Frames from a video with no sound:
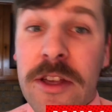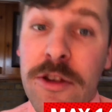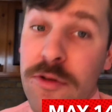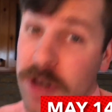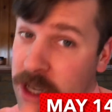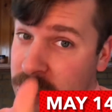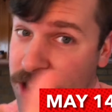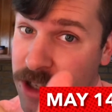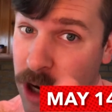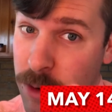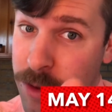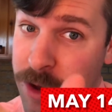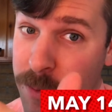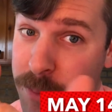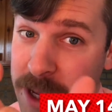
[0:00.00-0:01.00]
you need to start
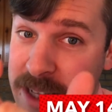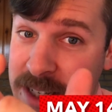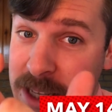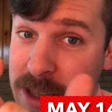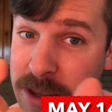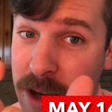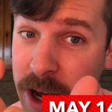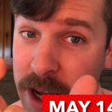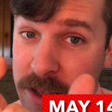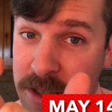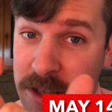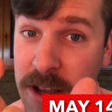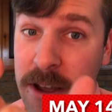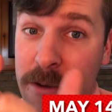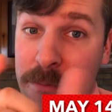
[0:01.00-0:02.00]
with your basic thoughts
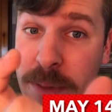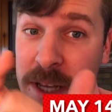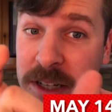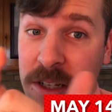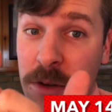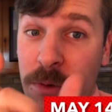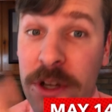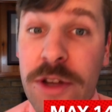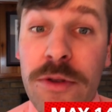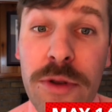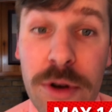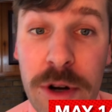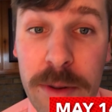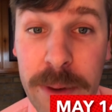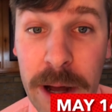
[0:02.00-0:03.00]
based on what you
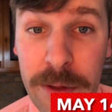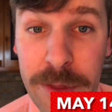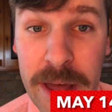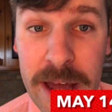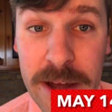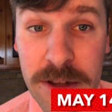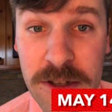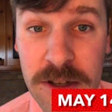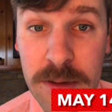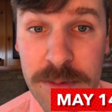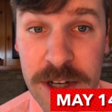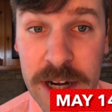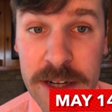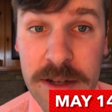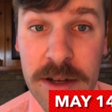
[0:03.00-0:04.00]
learned about that
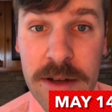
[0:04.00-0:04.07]
subject.